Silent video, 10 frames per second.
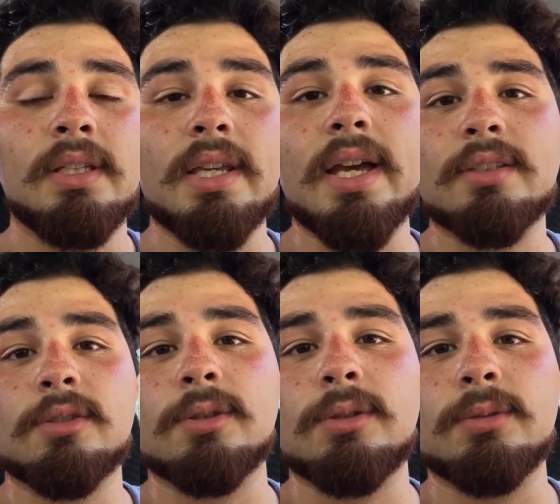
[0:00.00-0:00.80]
yeah
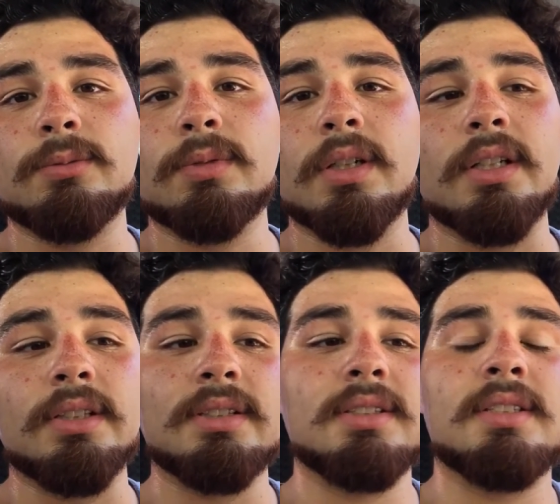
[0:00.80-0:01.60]
so uh,
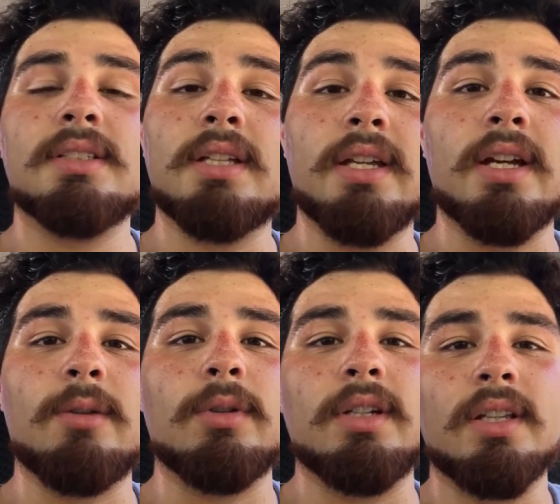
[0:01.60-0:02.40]
this is just like i
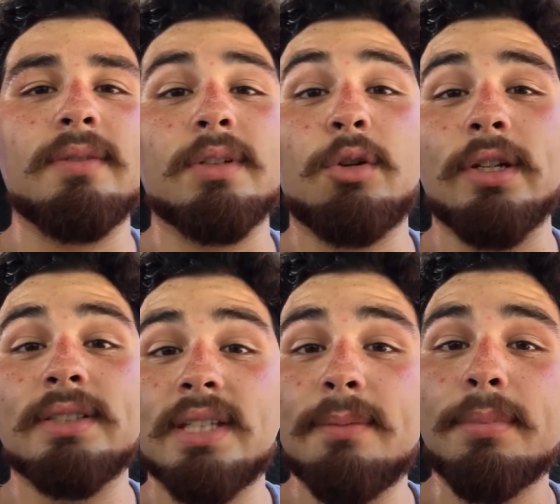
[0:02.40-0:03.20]
wanted to give a quick
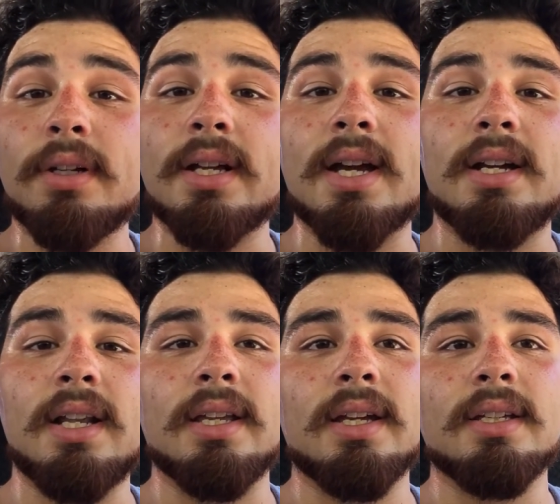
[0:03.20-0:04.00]
tip on how to
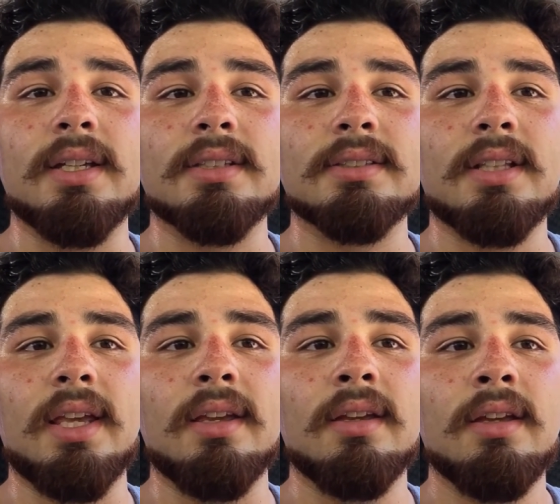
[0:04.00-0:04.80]
like i guess
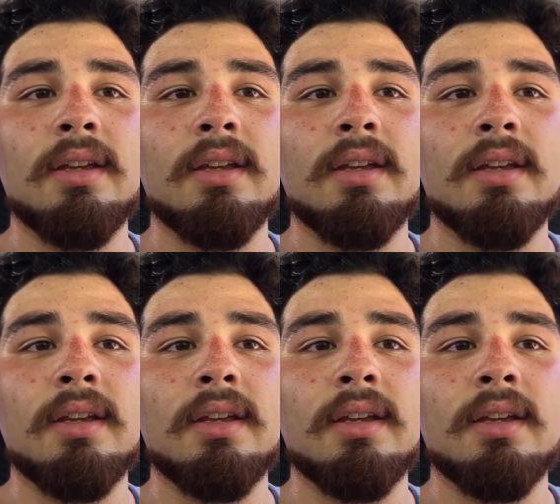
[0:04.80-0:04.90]
like